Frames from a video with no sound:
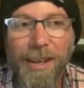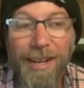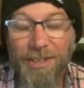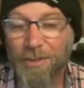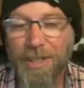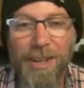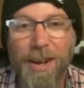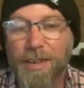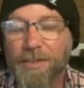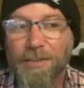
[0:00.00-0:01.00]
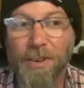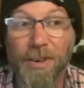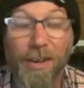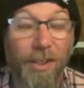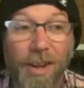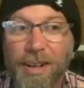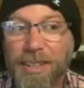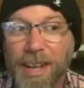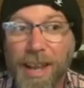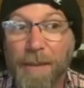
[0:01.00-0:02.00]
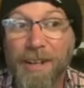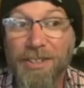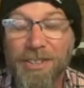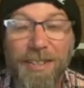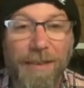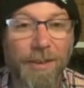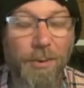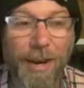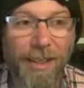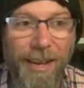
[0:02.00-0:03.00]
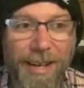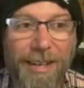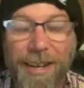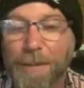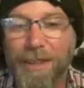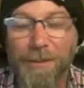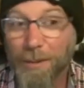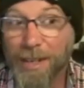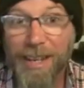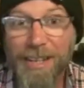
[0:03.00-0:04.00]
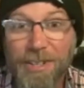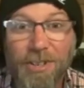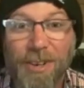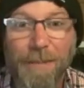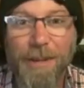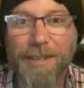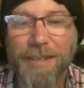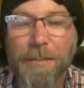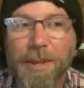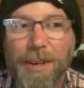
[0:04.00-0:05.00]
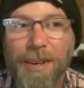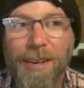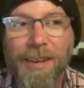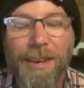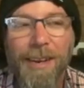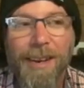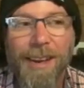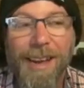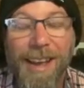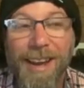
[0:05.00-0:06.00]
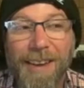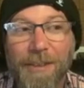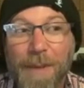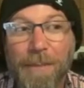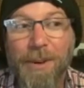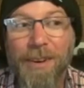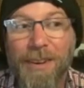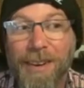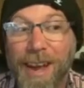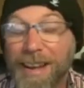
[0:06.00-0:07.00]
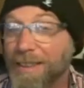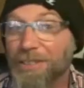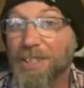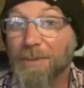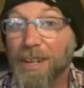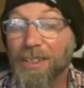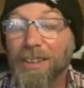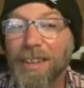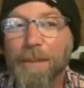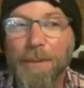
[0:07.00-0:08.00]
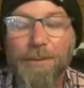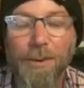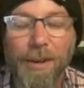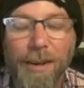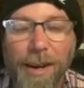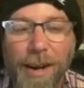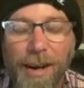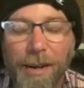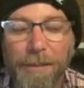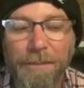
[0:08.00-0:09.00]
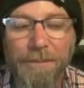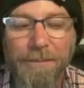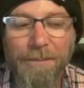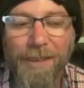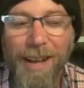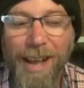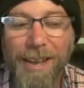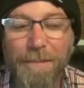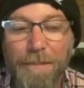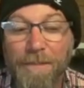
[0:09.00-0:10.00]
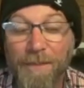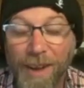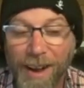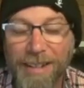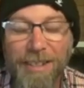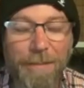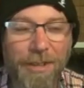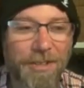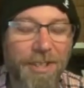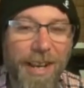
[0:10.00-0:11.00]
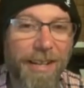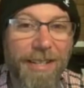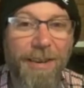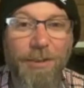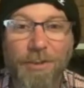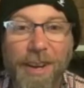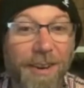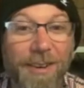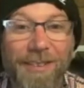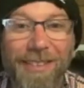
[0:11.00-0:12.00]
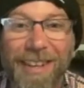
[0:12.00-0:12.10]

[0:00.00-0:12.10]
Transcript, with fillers: And so we talked for a long time and it just never quite lined up. And then one day he showed up at a seminar and I remember I'd never seen what he looked like before. Um, I had honestly pictured Danny Trejo.